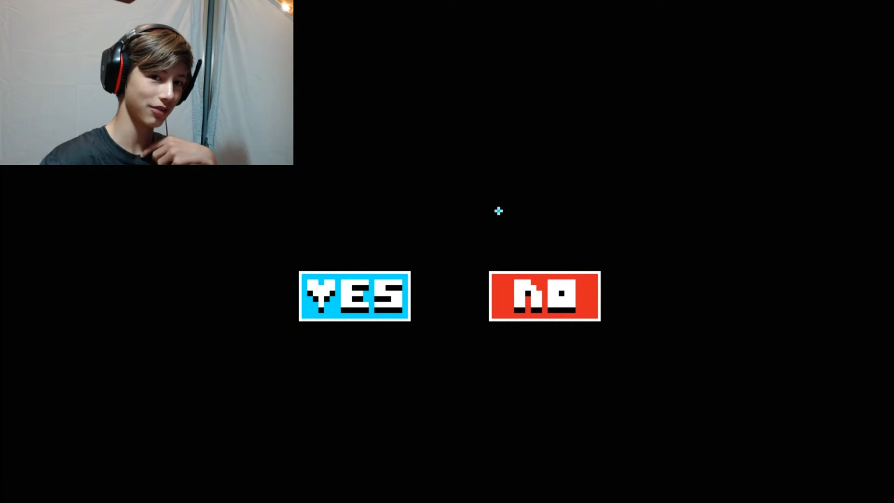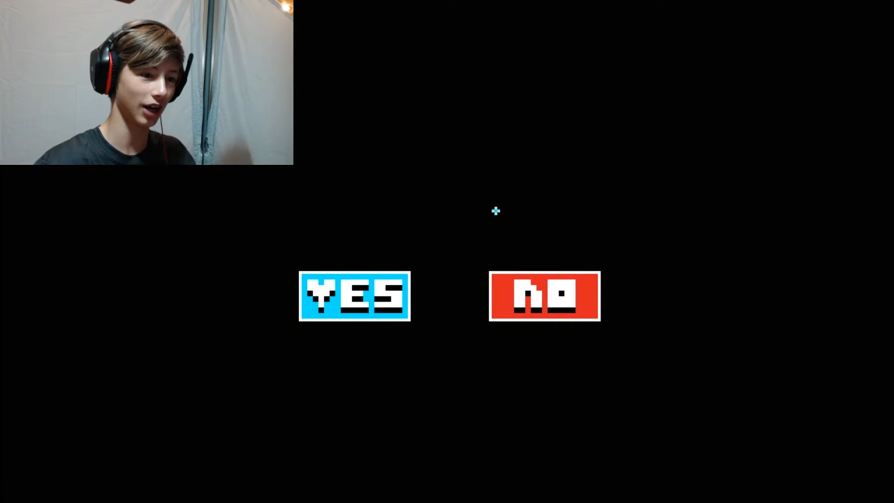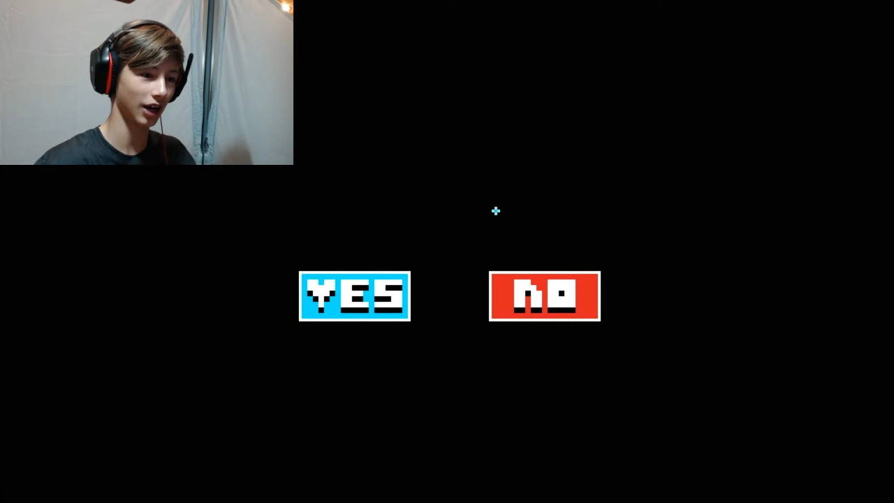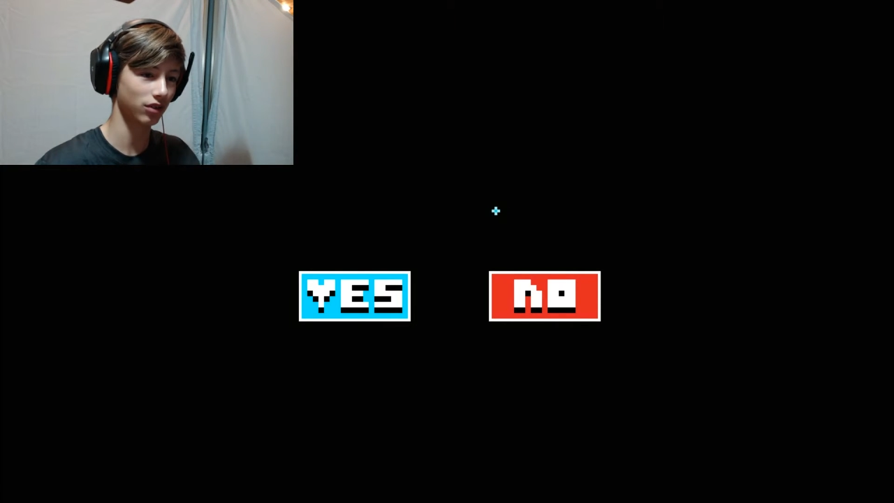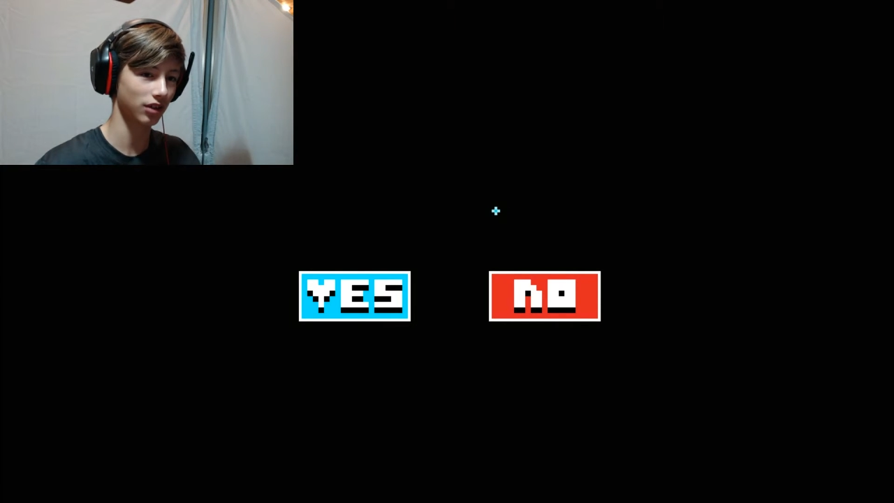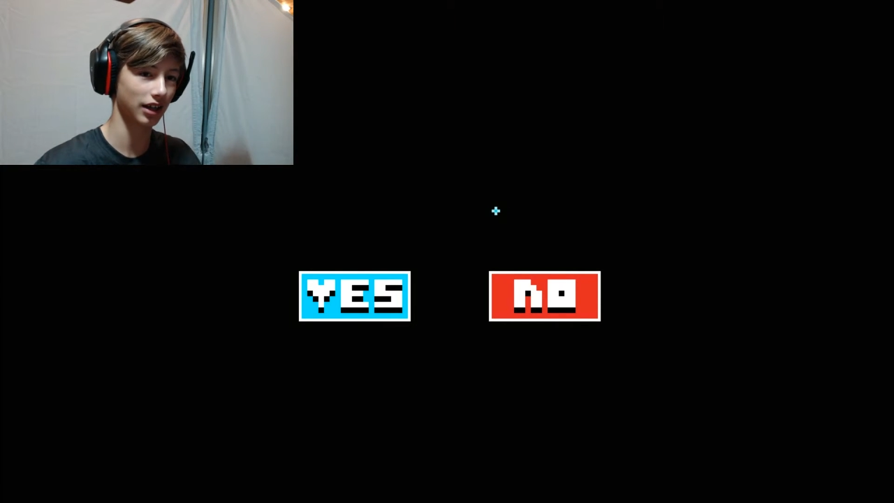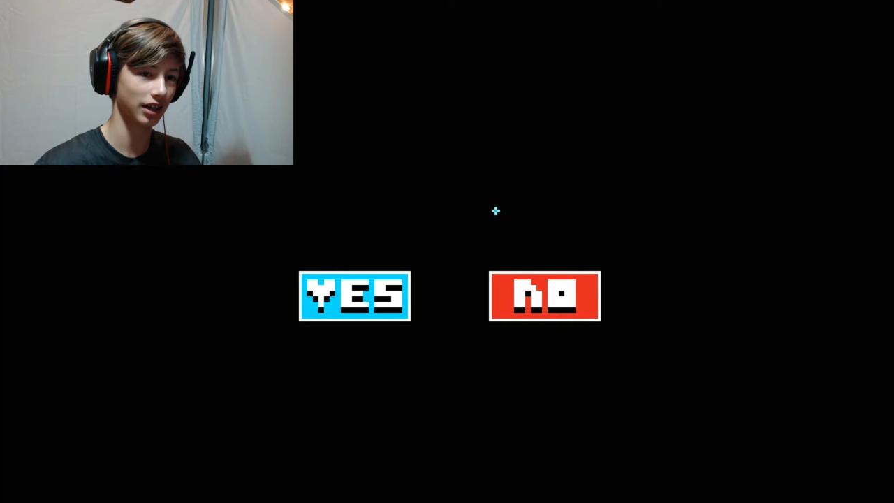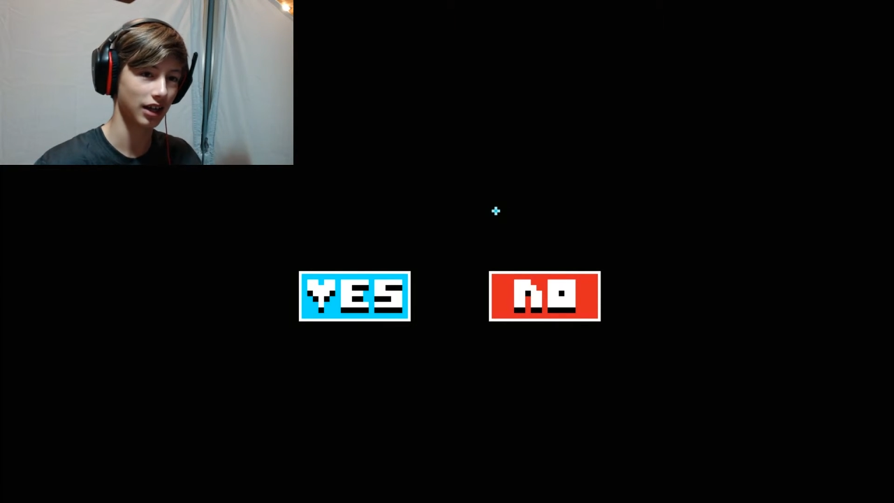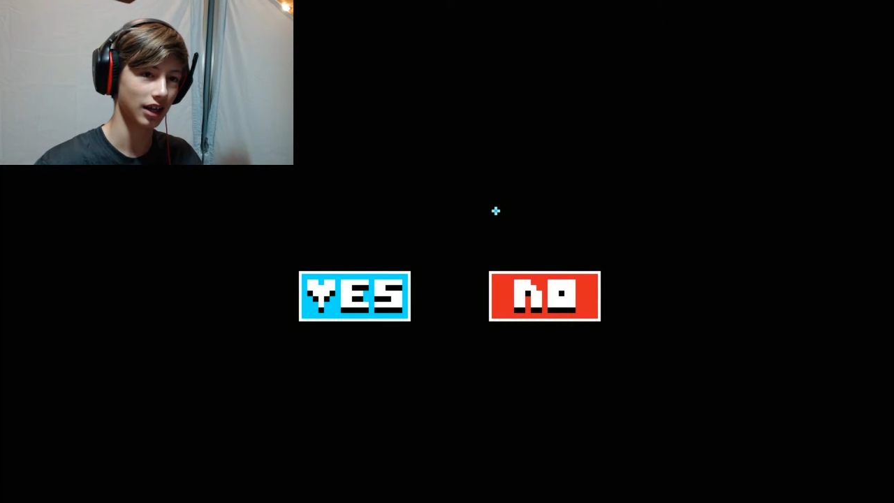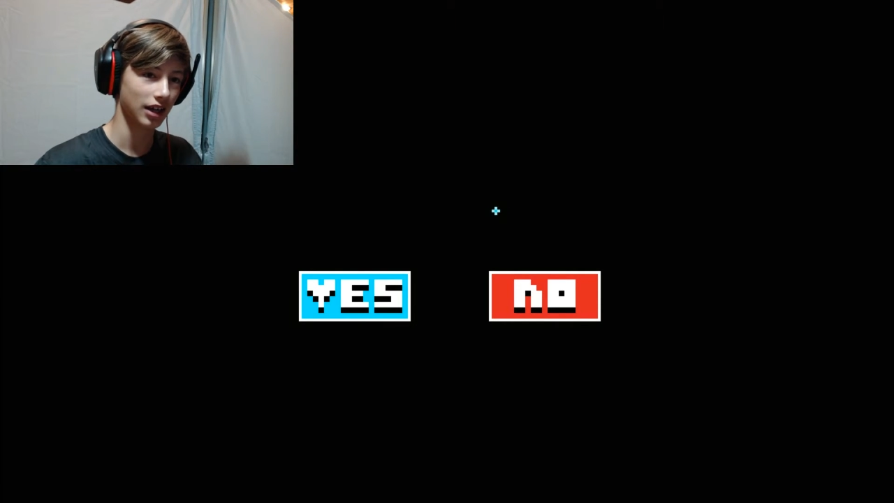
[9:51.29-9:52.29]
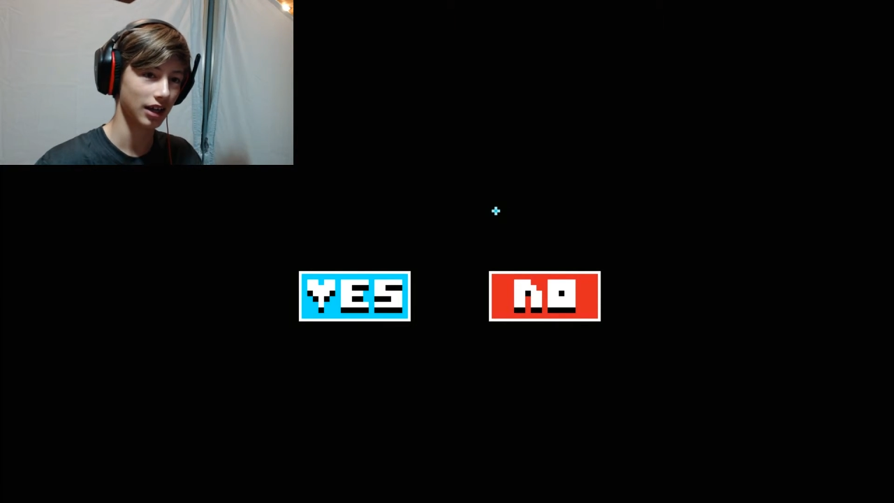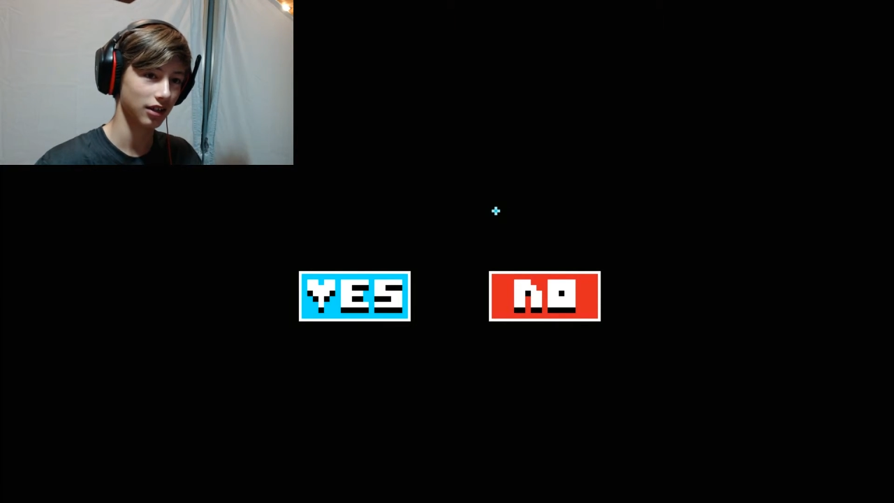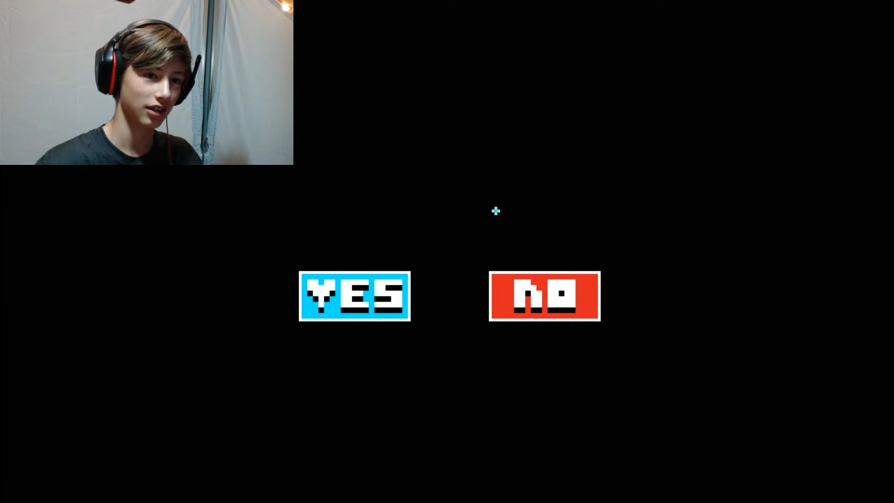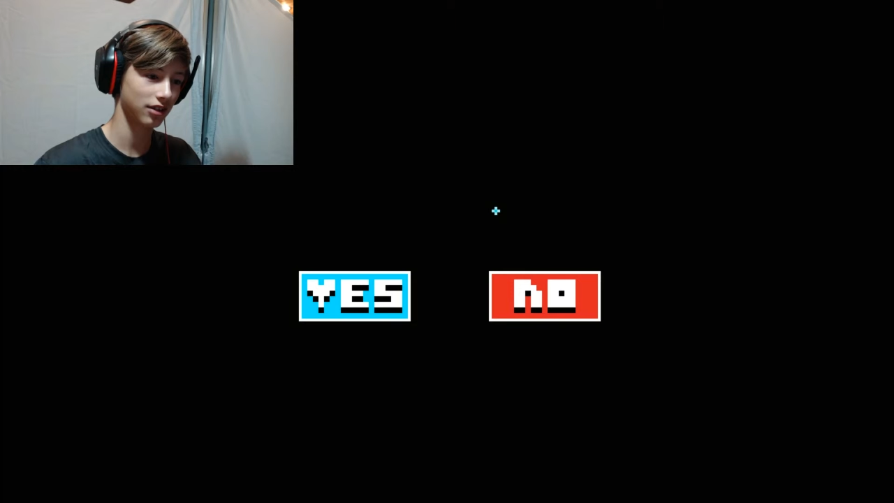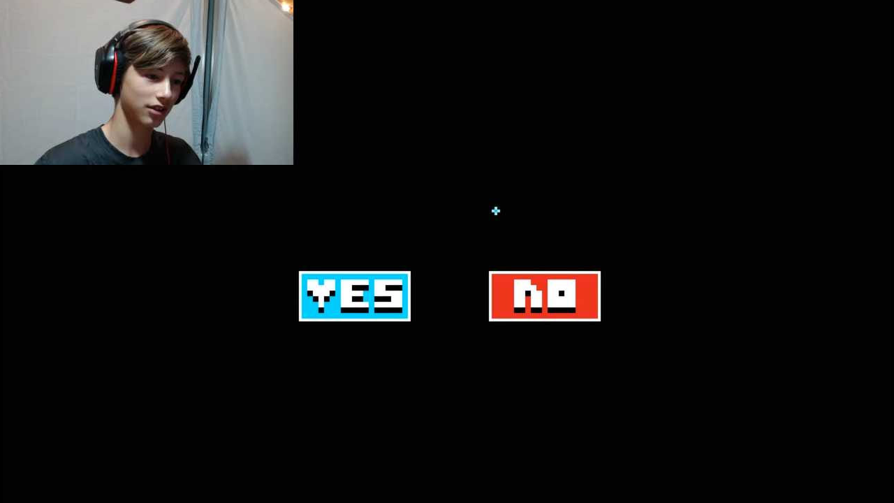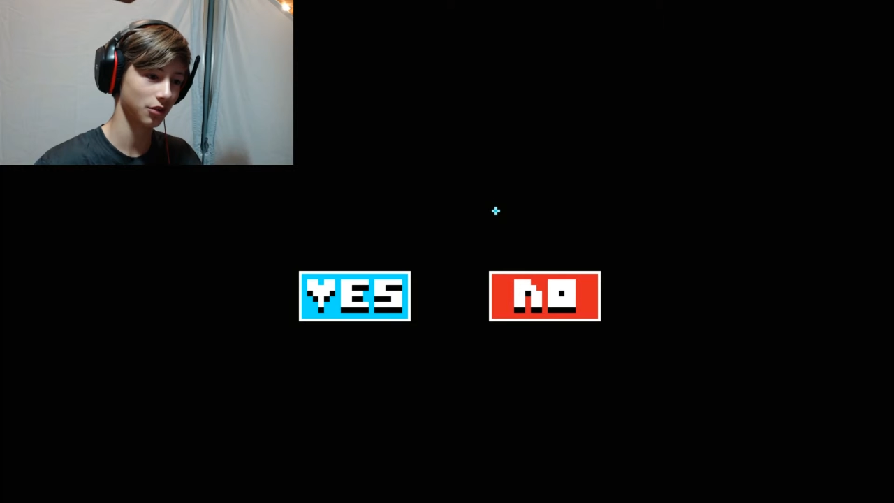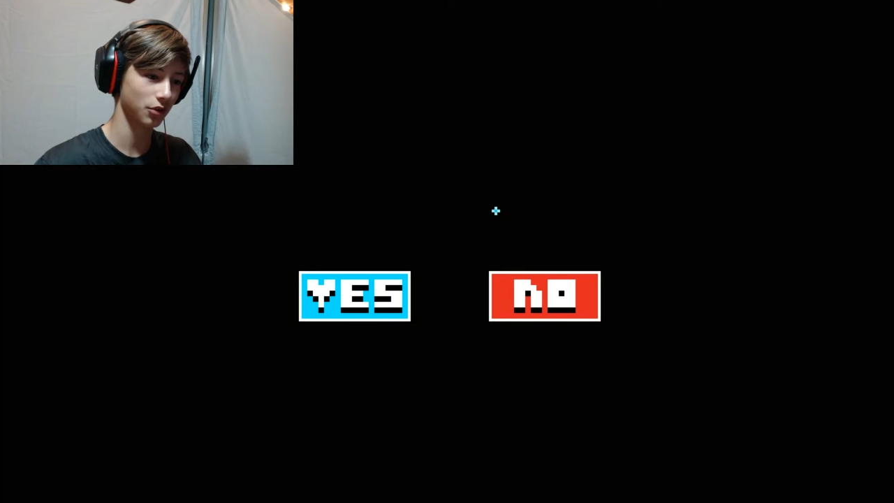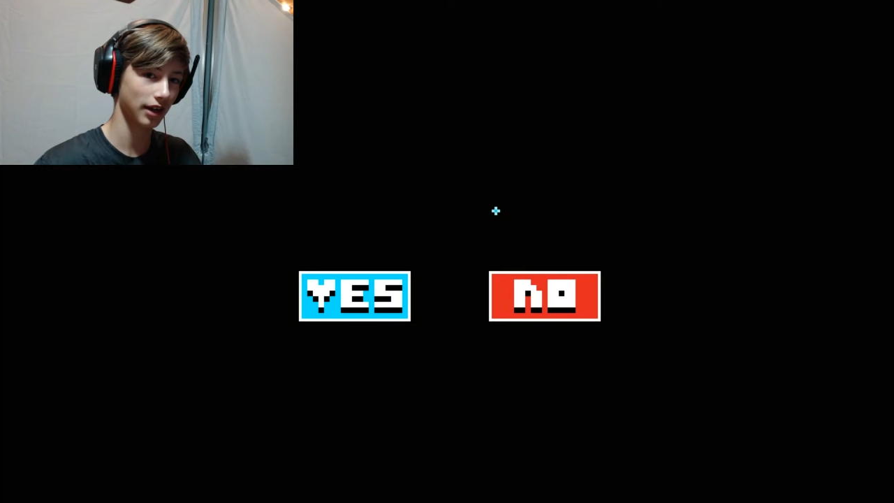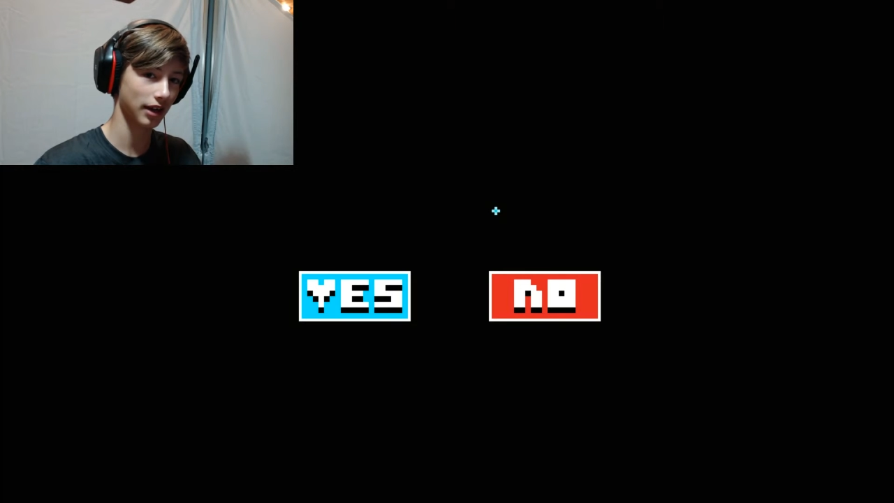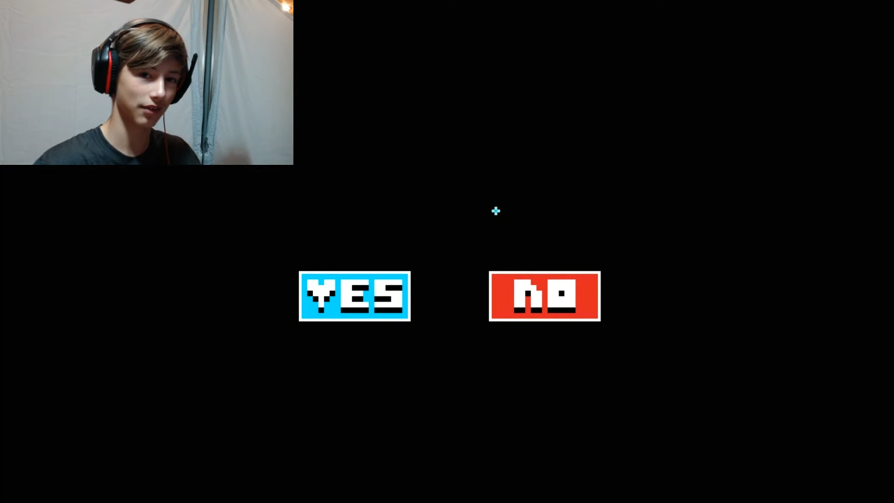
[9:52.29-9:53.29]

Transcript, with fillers: screwing everything up and